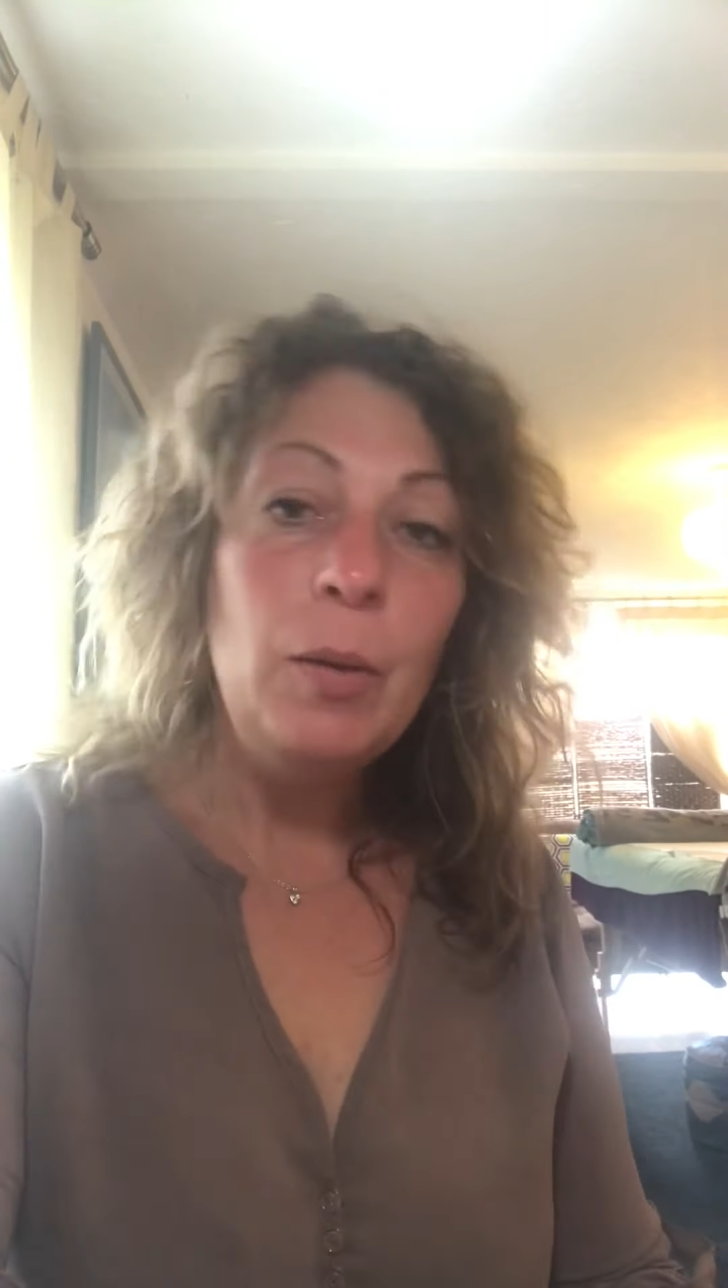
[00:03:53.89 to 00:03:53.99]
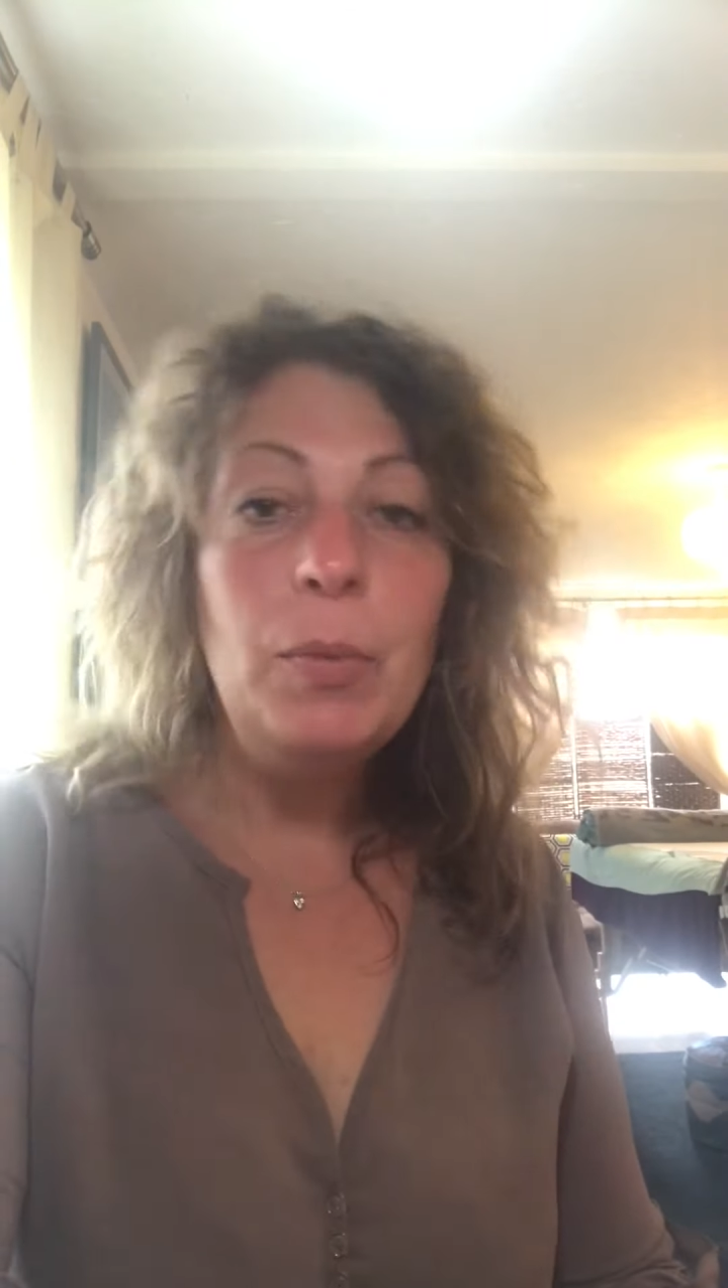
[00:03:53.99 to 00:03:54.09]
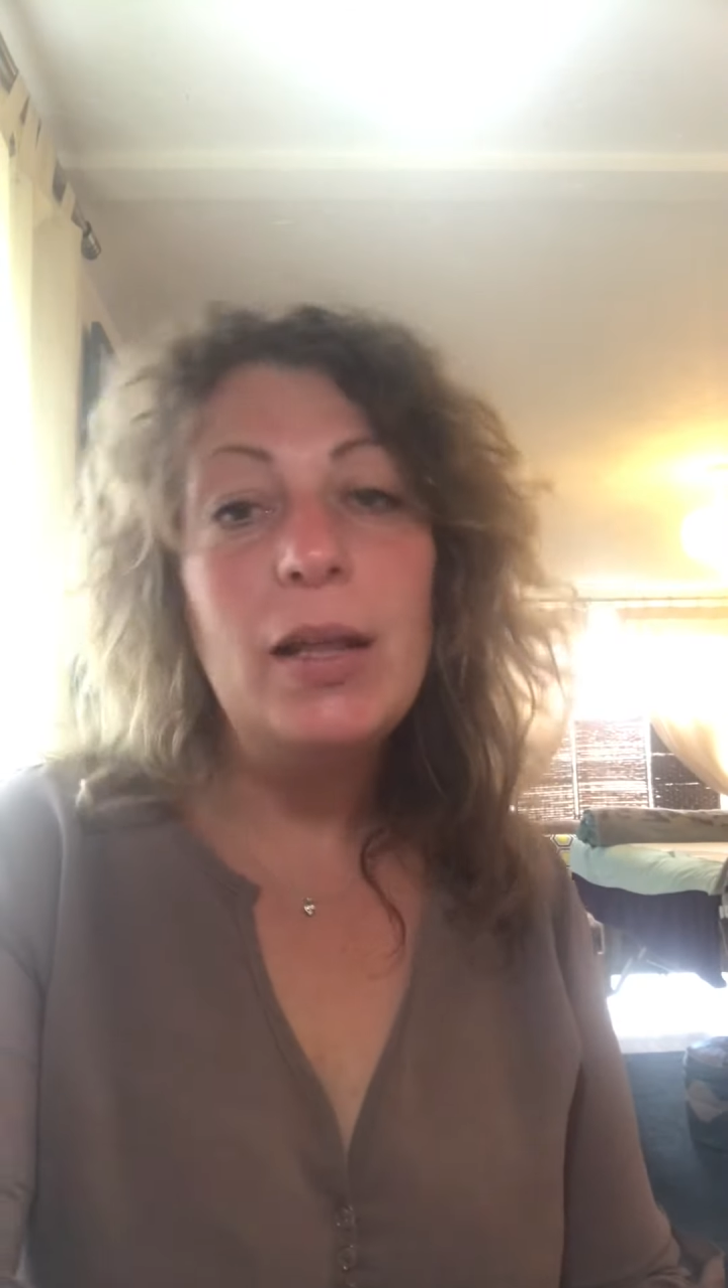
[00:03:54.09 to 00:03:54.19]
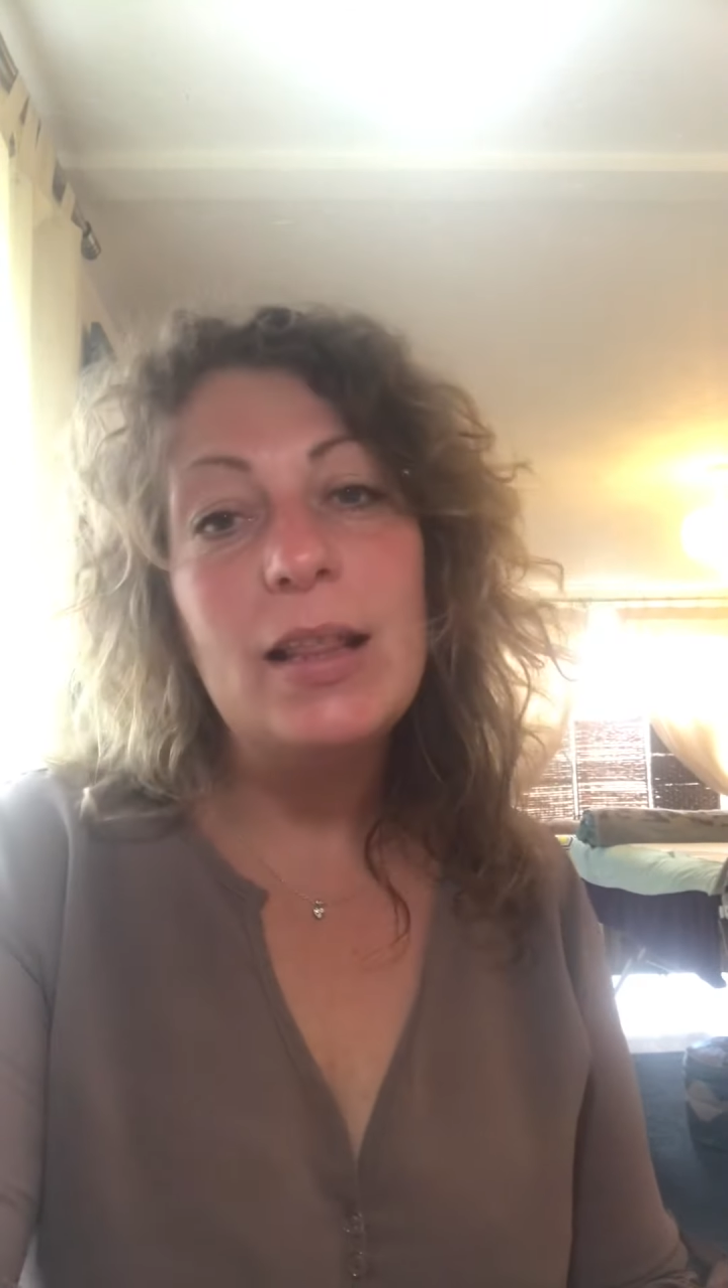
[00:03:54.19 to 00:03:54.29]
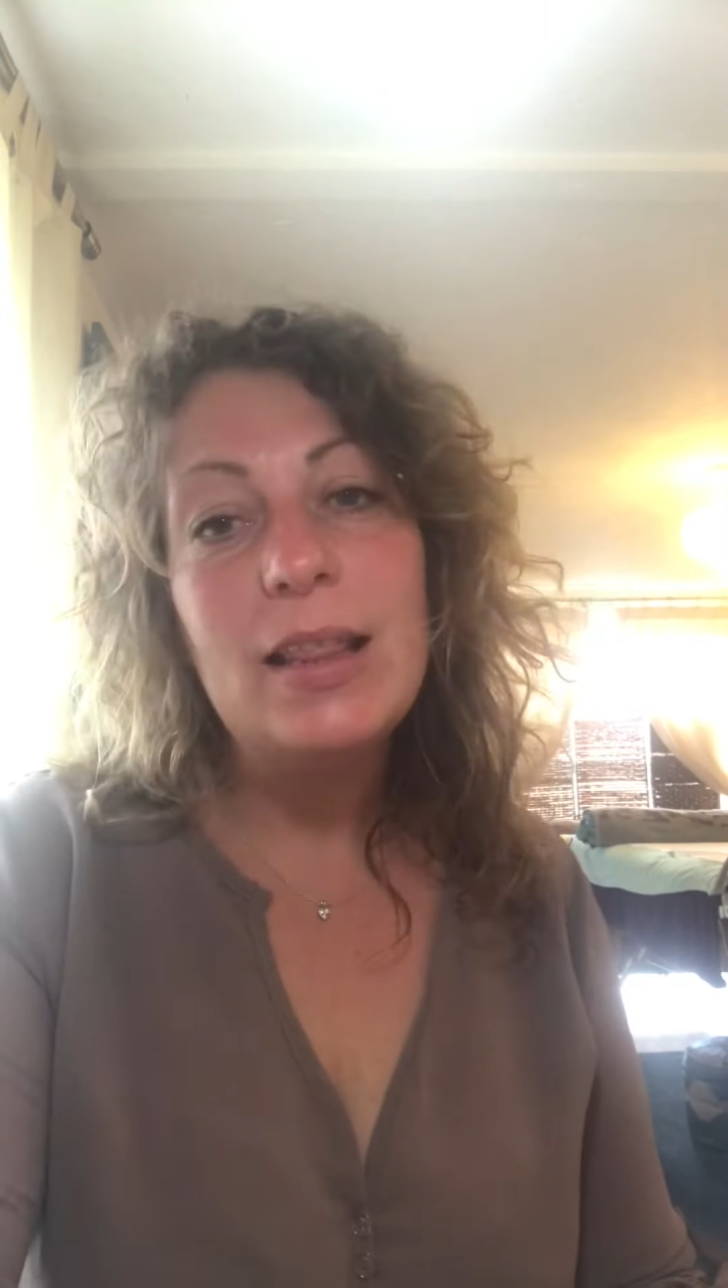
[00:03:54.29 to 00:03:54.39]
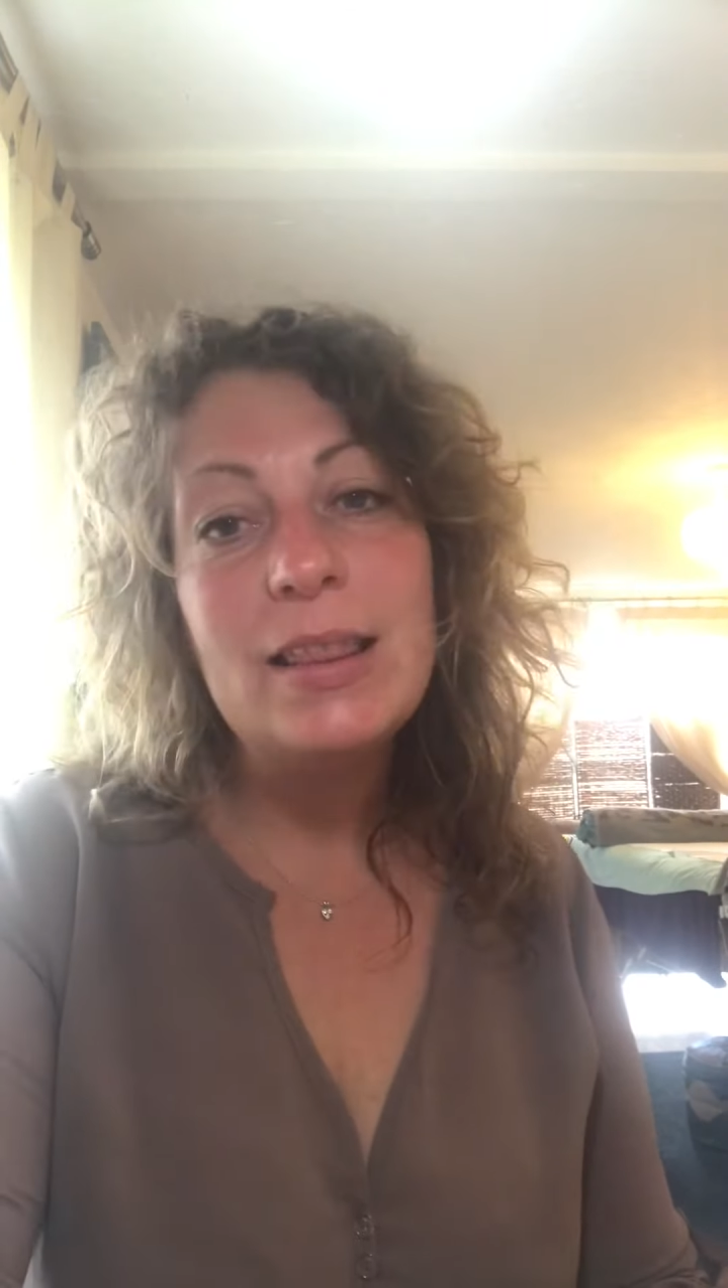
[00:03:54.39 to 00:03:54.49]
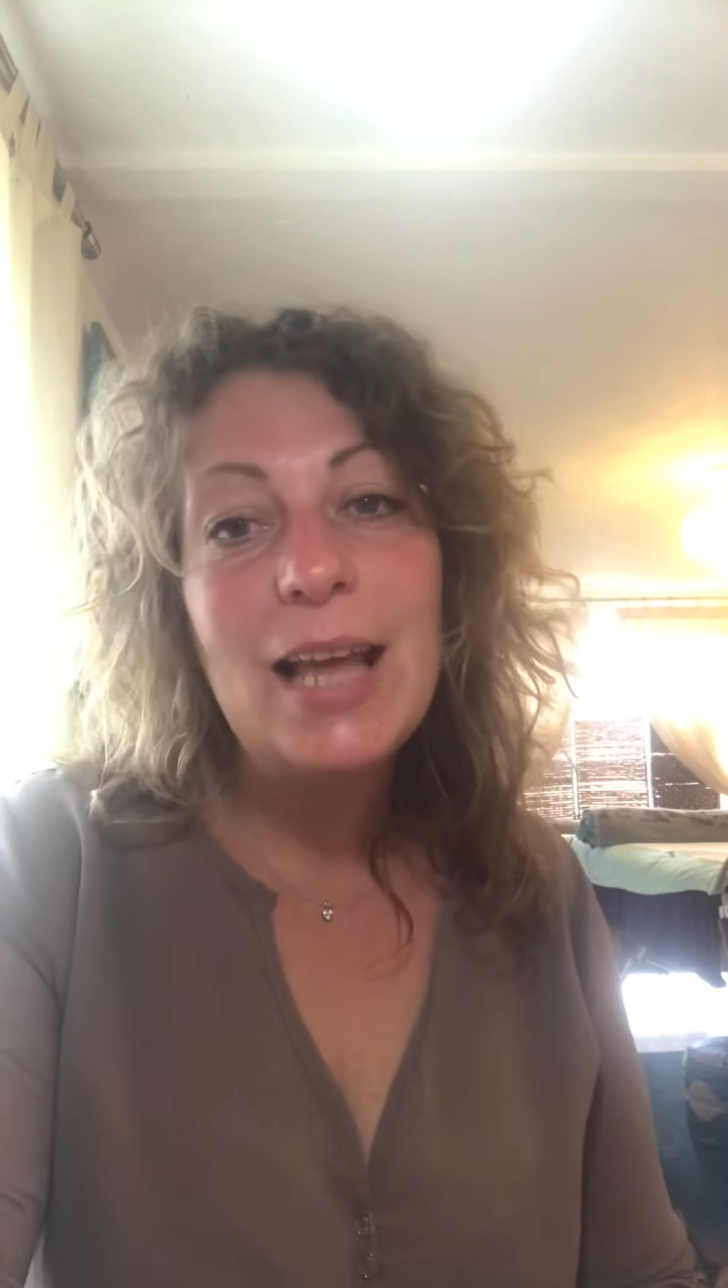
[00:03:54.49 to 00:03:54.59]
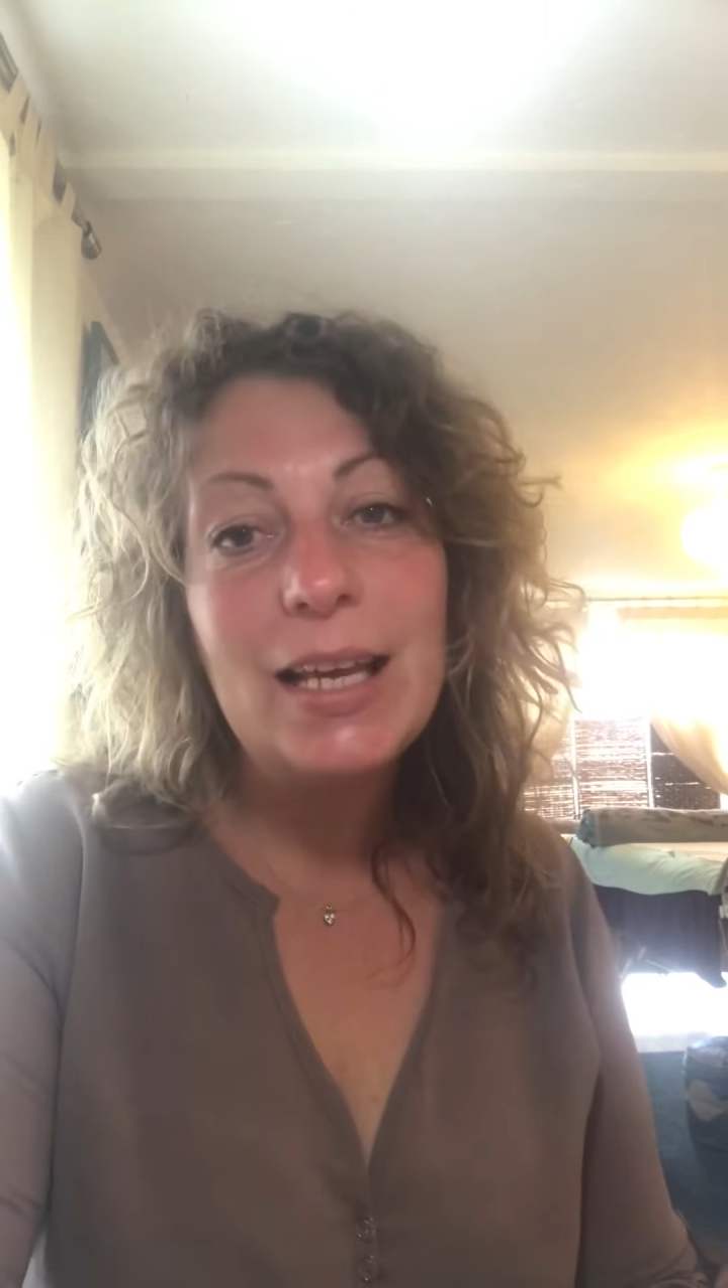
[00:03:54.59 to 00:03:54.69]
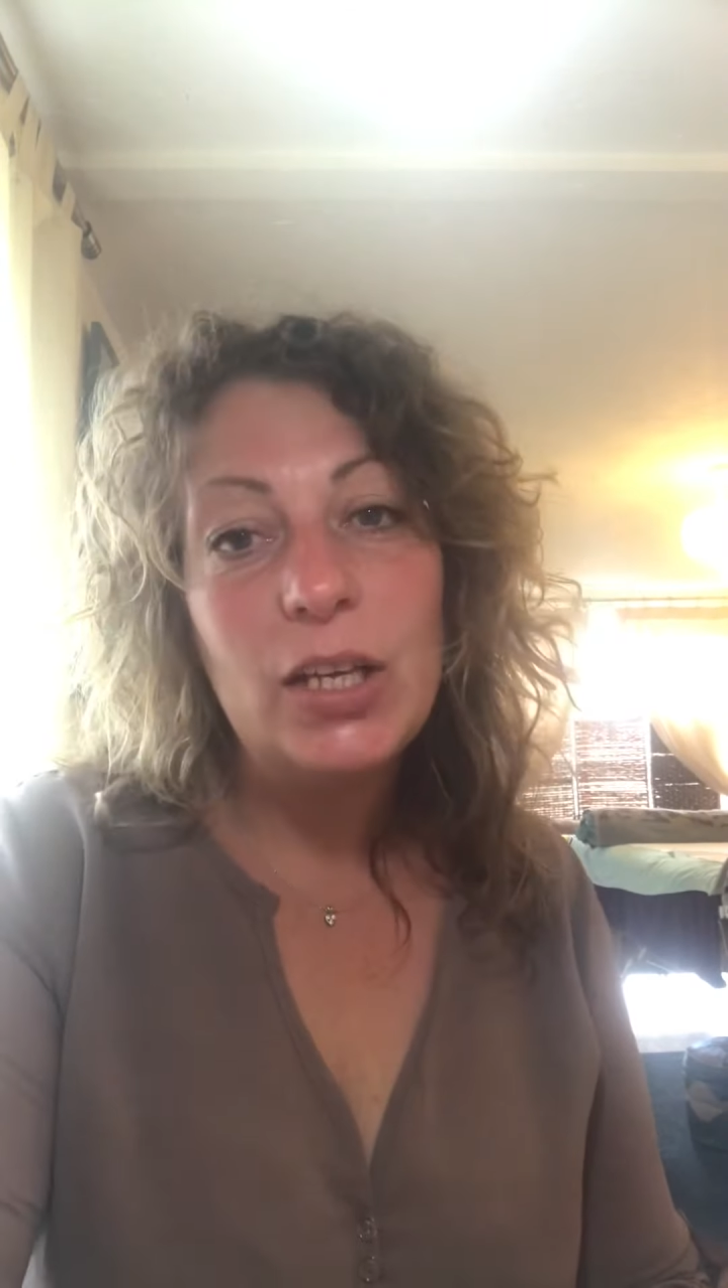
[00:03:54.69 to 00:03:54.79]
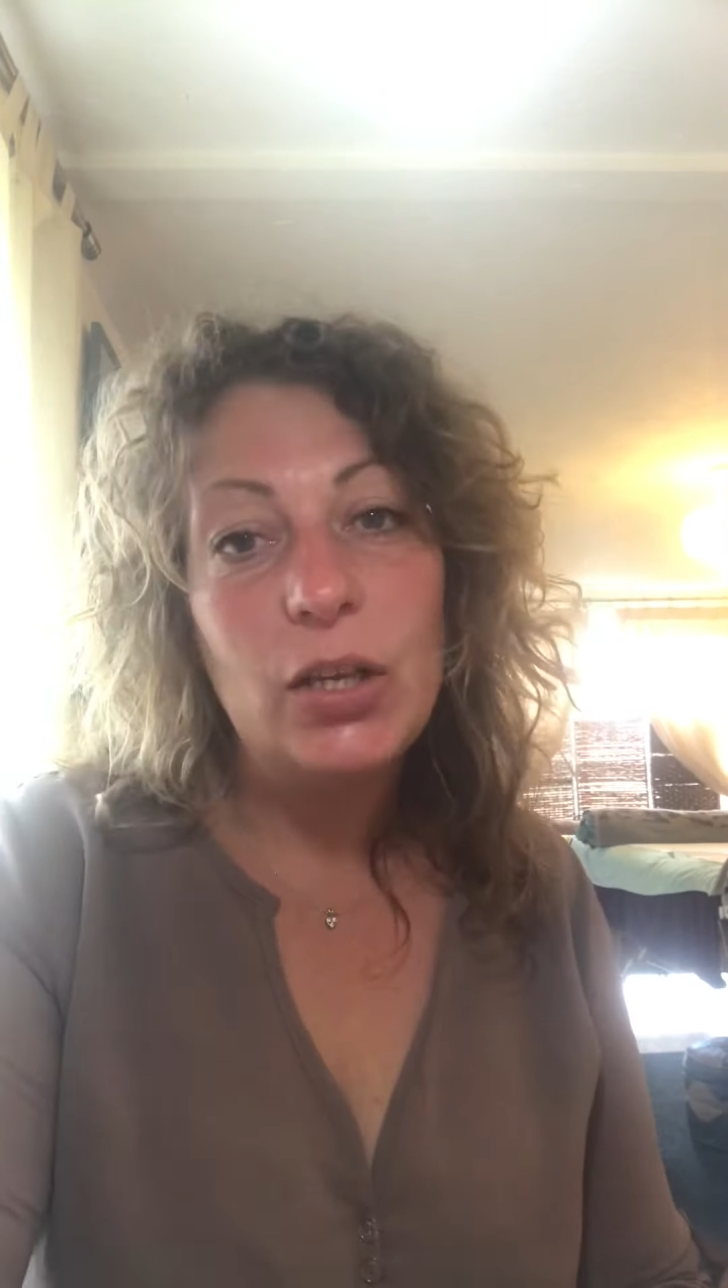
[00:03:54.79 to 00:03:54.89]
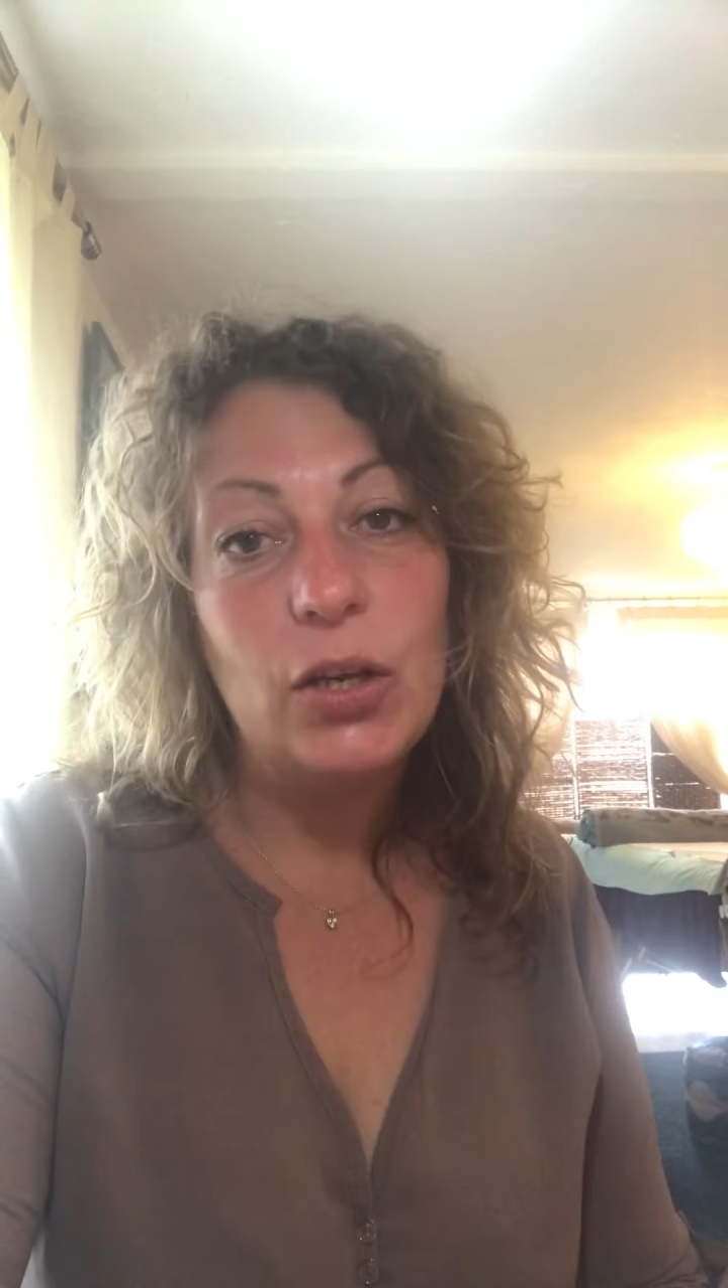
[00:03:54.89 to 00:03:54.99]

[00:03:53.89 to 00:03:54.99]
But thank